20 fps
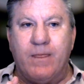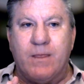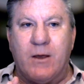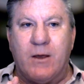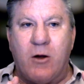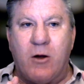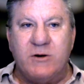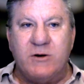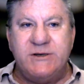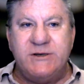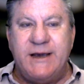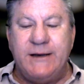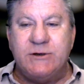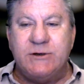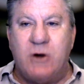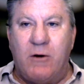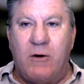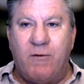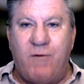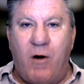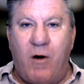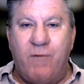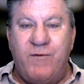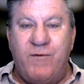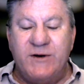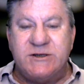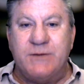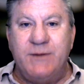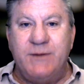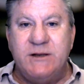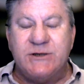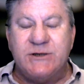content of vitamins.